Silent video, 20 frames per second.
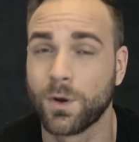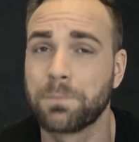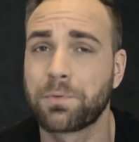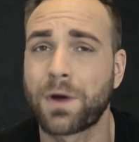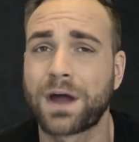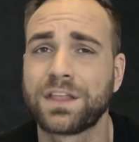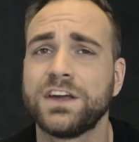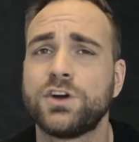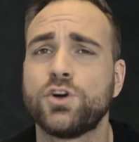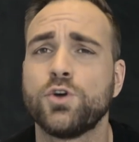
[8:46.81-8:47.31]
And
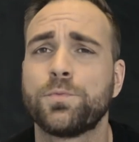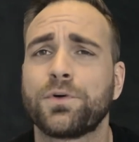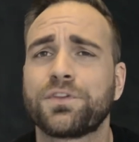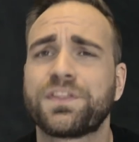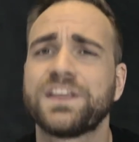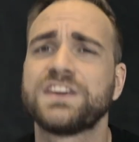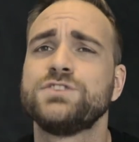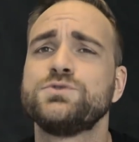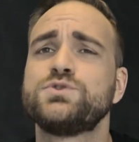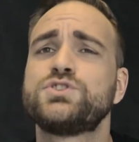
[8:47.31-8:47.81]
Bradley Cooper,
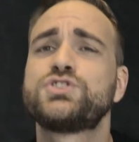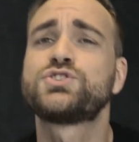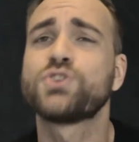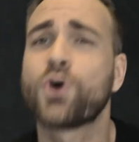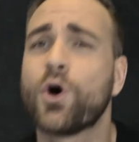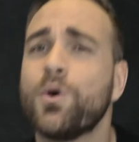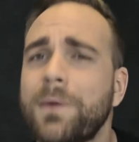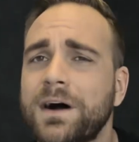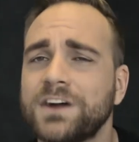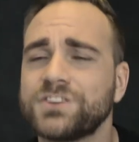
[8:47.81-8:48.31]
thank you
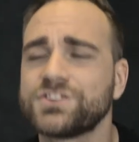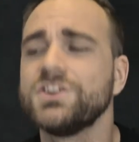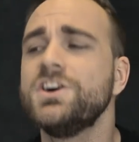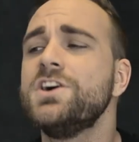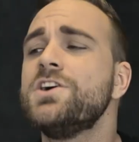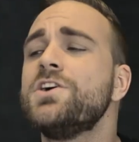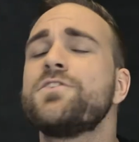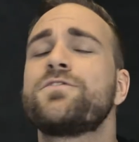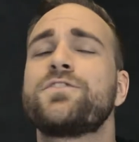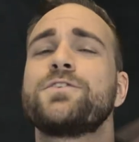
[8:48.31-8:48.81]
so much
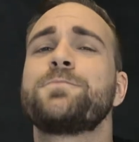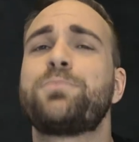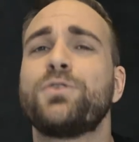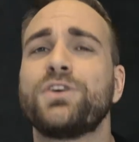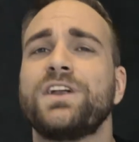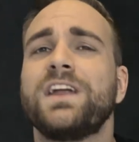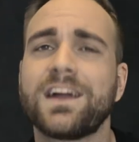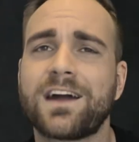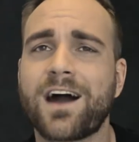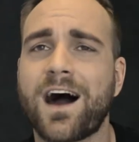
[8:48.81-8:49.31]
for
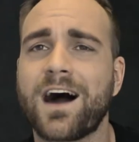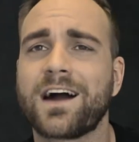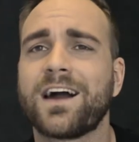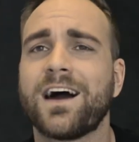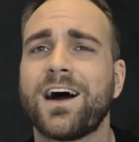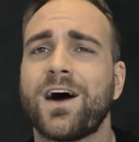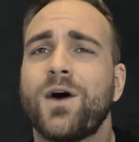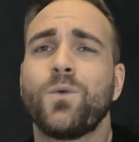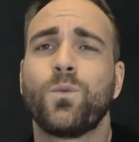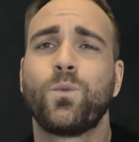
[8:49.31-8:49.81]
putting
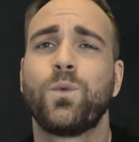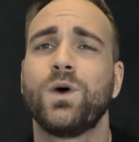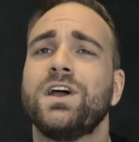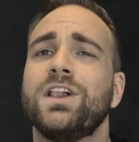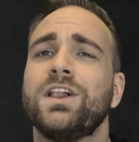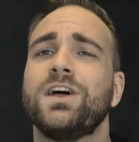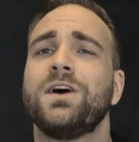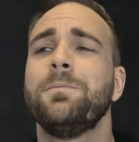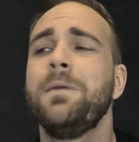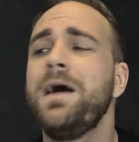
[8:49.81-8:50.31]
Gaga,
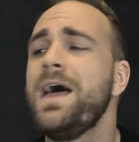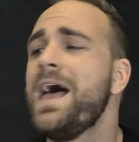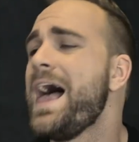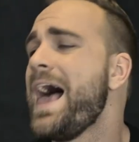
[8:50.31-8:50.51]
Willam,